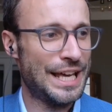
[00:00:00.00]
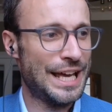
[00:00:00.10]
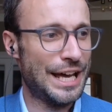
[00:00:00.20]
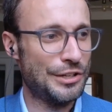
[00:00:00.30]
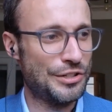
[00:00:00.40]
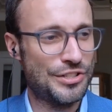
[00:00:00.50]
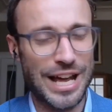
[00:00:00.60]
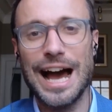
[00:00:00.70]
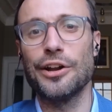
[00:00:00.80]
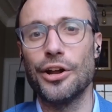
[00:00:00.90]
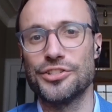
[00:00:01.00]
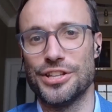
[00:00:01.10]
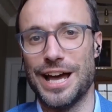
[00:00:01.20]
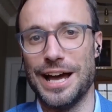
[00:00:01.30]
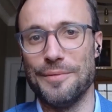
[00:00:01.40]
And to add on to
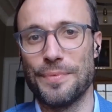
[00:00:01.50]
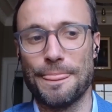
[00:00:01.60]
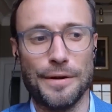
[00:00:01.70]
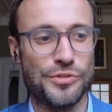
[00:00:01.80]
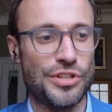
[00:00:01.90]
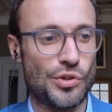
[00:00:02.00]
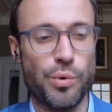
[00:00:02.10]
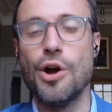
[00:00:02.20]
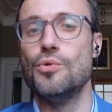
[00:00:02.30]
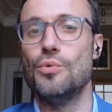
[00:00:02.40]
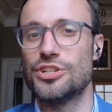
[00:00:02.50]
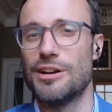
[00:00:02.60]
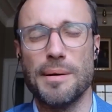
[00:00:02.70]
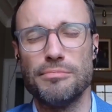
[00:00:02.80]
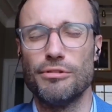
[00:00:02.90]
that, there was this quote which I
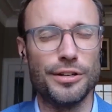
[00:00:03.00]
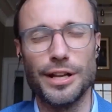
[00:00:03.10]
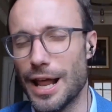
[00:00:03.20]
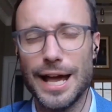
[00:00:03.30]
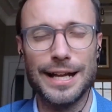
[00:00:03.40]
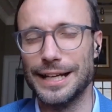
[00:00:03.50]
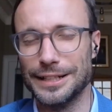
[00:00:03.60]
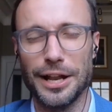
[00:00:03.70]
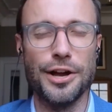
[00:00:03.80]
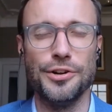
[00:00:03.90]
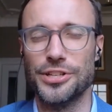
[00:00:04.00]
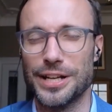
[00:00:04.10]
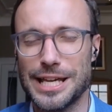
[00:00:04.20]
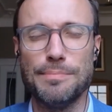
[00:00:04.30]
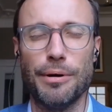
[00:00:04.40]
remember underlining loads, and
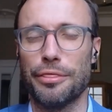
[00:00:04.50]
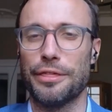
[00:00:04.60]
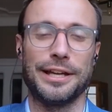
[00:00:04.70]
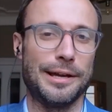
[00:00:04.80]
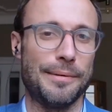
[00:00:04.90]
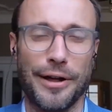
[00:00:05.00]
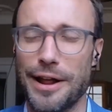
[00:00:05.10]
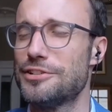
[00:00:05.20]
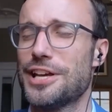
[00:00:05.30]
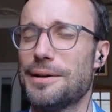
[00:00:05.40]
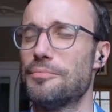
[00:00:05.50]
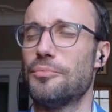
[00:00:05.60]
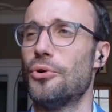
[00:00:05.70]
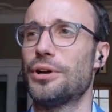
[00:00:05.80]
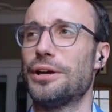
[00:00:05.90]
I keep on thinking about it every time I'm
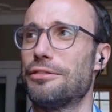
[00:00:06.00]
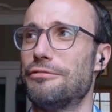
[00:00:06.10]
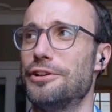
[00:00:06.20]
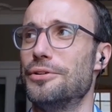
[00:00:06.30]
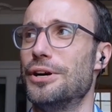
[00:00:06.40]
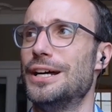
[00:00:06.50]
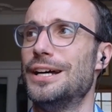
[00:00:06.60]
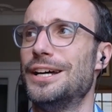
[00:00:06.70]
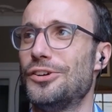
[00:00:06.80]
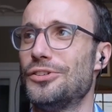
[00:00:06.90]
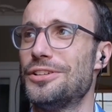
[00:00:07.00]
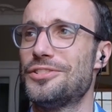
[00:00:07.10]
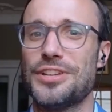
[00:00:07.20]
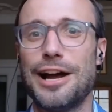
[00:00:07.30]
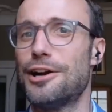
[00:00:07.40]
walking through
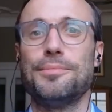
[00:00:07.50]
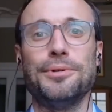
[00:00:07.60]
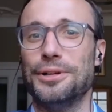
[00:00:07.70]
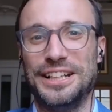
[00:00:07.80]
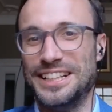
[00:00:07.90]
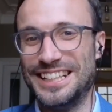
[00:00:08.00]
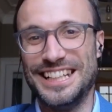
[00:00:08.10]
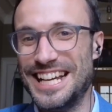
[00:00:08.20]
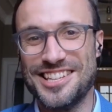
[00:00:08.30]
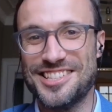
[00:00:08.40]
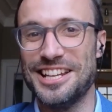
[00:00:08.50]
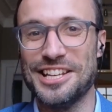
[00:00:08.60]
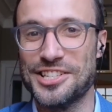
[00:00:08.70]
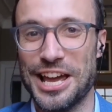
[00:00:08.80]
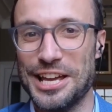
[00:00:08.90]
terrible
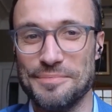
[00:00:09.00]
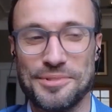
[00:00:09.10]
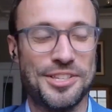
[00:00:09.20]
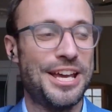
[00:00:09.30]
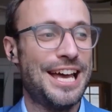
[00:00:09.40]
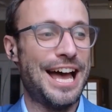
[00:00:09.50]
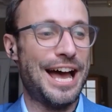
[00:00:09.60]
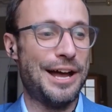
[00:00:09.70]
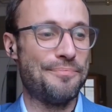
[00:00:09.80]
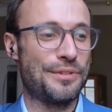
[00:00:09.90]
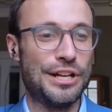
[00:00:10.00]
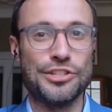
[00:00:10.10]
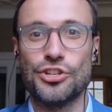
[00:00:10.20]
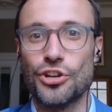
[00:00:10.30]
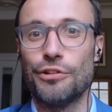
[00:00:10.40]
cityscapes. And
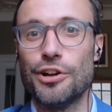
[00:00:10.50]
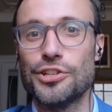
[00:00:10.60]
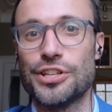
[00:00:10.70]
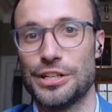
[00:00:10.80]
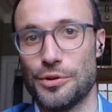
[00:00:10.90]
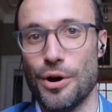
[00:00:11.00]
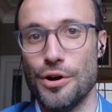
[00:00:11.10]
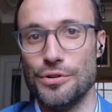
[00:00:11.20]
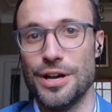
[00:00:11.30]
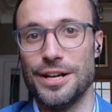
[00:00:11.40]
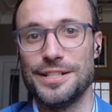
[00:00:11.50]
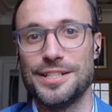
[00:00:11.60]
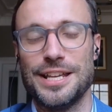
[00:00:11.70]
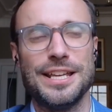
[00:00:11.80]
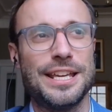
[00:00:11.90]
it's a John Ruskin quote, and
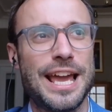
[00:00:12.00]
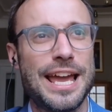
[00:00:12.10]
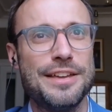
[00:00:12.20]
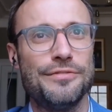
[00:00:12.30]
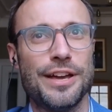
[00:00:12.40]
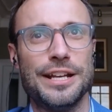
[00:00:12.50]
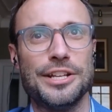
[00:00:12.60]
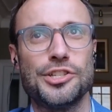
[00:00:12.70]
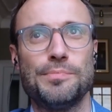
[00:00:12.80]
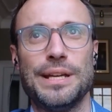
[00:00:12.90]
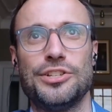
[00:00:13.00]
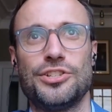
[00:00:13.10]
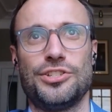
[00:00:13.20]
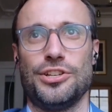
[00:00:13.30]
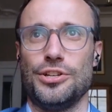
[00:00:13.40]
he gave it in a
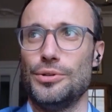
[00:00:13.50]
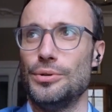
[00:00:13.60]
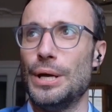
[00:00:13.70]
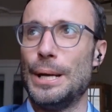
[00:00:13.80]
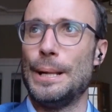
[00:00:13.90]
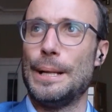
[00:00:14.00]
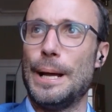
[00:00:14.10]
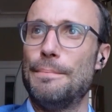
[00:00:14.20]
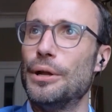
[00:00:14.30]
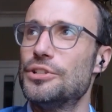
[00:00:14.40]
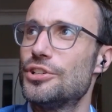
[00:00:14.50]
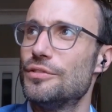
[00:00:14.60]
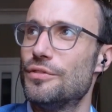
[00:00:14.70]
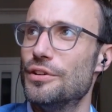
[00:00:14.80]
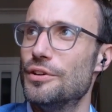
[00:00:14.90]
speech to a bunch
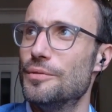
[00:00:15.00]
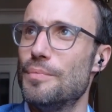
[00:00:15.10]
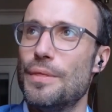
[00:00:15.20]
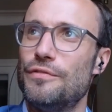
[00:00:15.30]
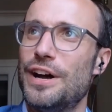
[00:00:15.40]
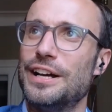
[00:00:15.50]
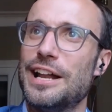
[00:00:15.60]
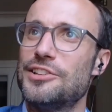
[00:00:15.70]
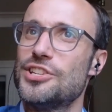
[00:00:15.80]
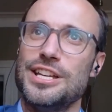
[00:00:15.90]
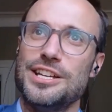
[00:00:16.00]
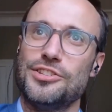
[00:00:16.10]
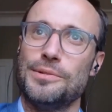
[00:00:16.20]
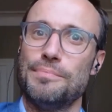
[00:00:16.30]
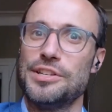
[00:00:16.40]
of the financiers
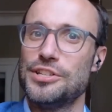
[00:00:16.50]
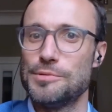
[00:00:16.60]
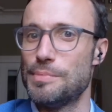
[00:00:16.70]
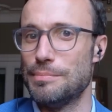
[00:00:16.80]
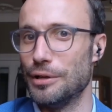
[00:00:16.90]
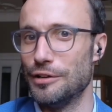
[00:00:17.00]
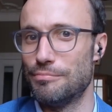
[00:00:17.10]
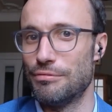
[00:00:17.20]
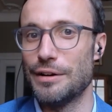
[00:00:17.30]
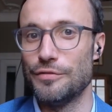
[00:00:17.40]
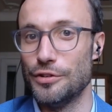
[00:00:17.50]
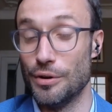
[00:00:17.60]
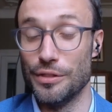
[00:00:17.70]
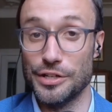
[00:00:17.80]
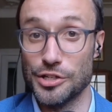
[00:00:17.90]
and business people of Bradford
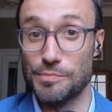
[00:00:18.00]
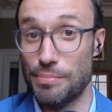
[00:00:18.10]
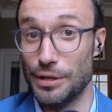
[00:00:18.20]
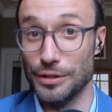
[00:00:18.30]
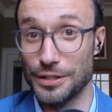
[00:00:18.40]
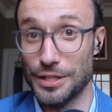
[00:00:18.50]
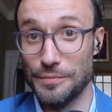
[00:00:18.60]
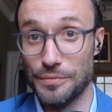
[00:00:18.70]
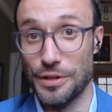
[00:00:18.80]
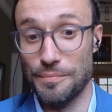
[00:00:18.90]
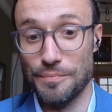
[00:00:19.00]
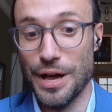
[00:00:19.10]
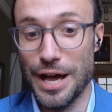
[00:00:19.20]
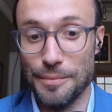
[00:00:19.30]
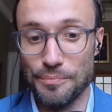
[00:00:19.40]
when they just built the
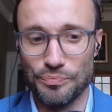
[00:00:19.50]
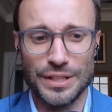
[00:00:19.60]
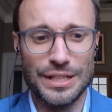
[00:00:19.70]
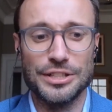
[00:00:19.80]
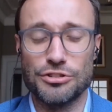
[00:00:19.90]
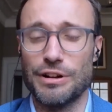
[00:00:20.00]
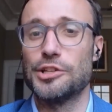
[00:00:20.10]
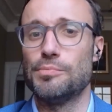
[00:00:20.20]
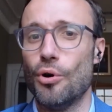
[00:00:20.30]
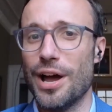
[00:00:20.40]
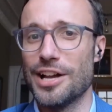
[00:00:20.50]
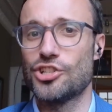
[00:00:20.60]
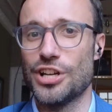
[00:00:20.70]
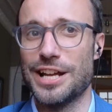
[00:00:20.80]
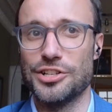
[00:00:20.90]
transport
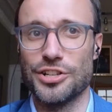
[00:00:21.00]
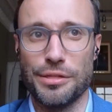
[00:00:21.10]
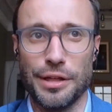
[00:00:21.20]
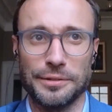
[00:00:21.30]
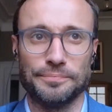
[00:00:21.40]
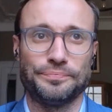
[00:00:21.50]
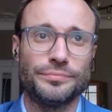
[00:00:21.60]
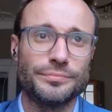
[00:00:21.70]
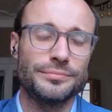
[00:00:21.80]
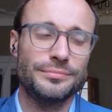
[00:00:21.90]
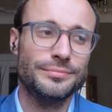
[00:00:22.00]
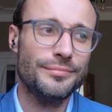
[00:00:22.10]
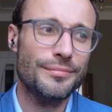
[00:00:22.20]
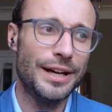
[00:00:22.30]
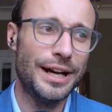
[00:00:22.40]
exchange, I think,
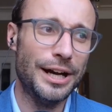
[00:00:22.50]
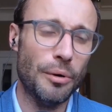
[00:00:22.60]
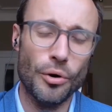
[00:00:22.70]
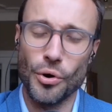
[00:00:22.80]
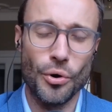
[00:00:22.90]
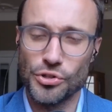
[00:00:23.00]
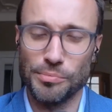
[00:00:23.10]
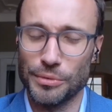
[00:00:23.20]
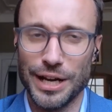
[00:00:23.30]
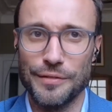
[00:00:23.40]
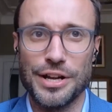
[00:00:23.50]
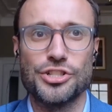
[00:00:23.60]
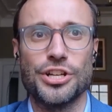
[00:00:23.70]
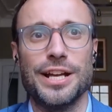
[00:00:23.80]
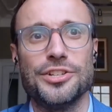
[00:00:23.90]
or some kind of
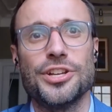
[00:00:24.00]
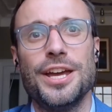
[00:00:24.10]
exchange.